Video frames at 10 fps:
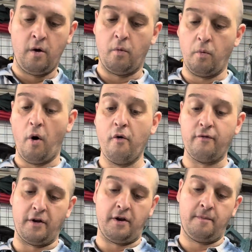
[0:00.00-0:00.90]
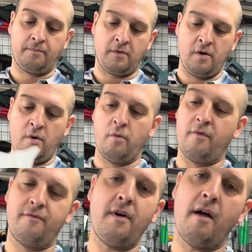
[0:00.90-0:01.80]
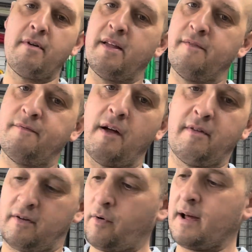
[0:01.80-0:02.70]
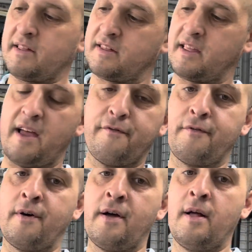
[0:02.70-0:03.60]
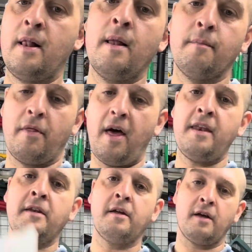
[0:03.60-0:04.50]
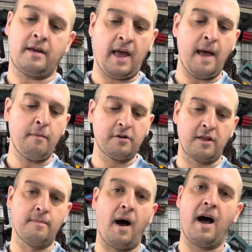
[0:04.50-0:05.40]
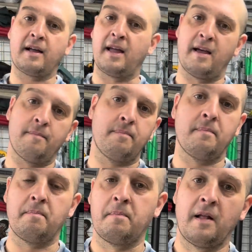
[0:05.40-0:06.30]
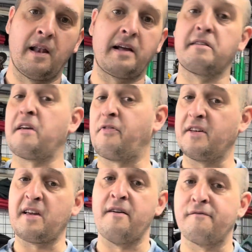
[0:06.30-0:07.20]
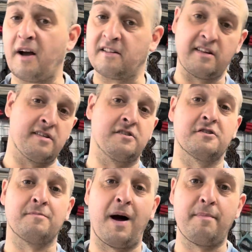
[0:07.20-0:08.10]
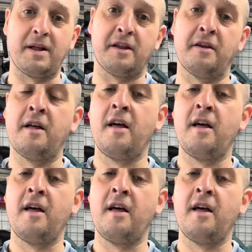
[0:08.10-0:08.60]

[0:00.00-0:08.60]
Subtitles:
woven were very, quite stiff. But then came onto the market, like I said, these aren't facts, this is just my opinion.